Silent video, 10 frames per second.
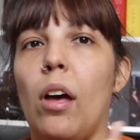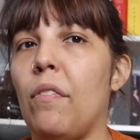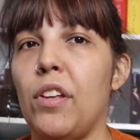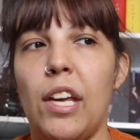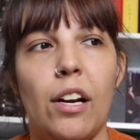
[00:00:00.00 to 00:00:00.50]

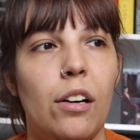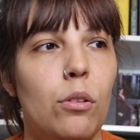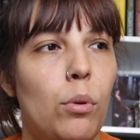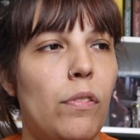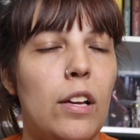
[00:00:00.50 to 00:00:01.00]
of the year.
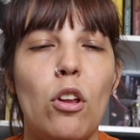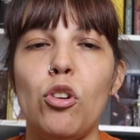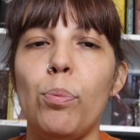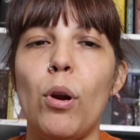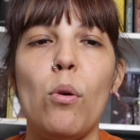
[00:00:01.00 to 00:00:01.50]
Reflect on
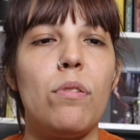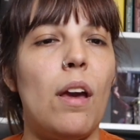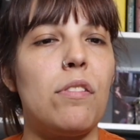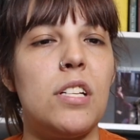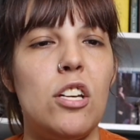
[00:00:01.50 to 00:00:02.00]
your pros
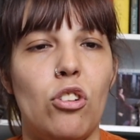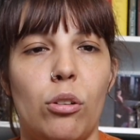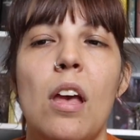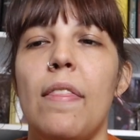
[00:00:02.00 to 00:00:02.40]
as a teacher.